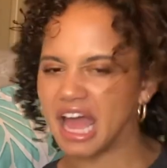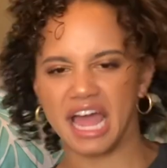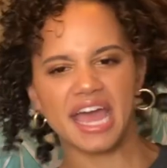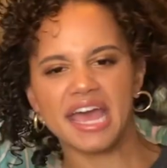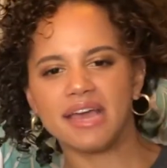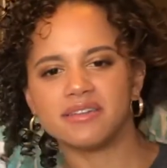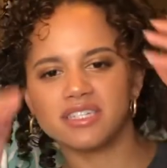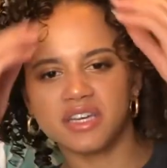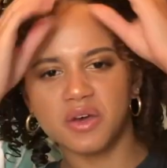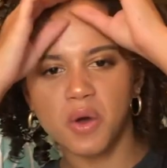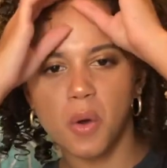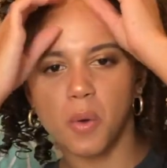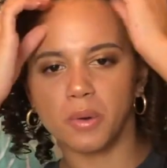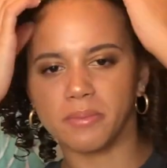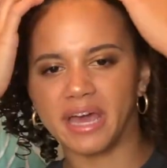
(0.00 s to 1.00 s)
hate
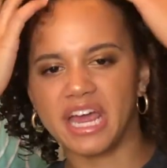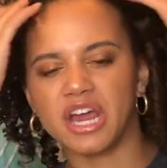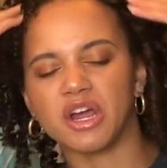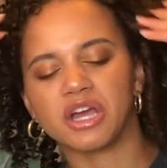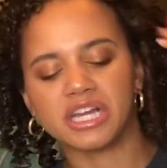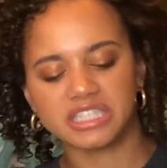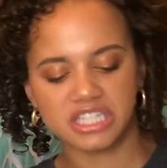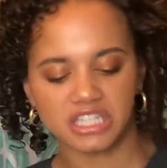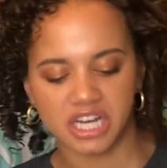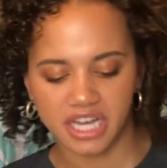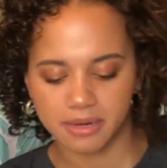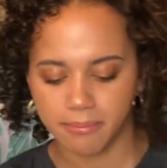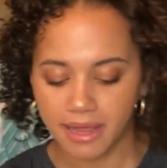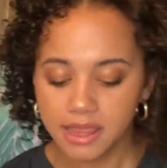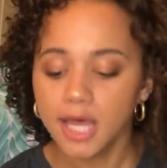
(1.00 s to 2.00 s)
when my hair gets stuck in
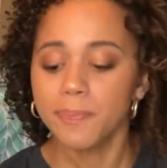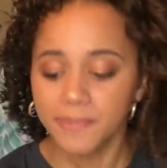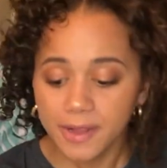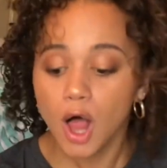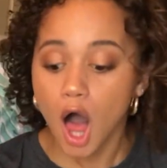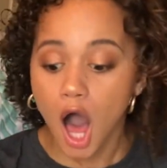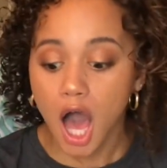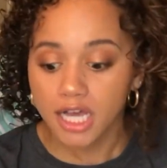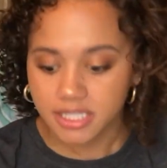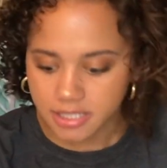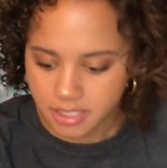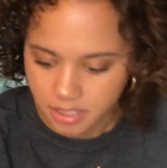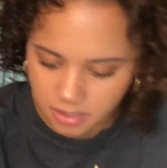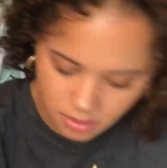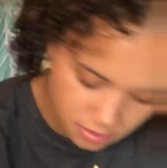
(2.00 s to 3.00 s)
my lip gloss.